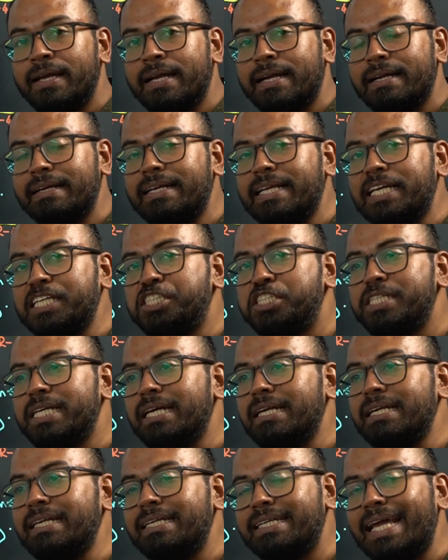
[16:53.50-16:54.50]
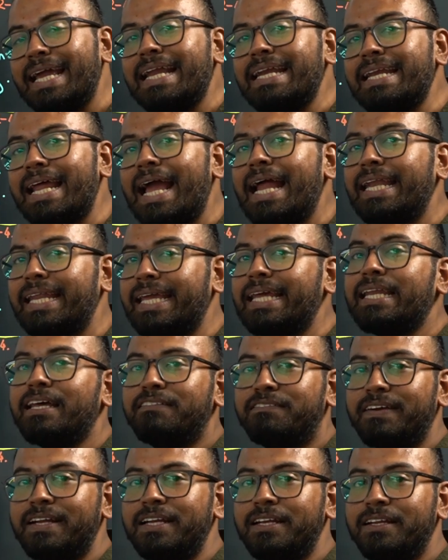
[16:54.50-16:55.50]
region 10 and
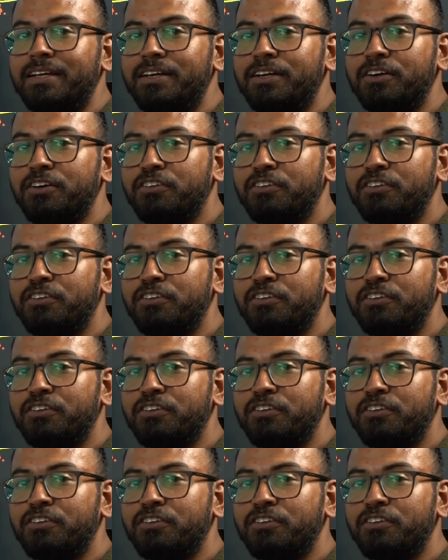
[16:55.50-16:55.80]
11,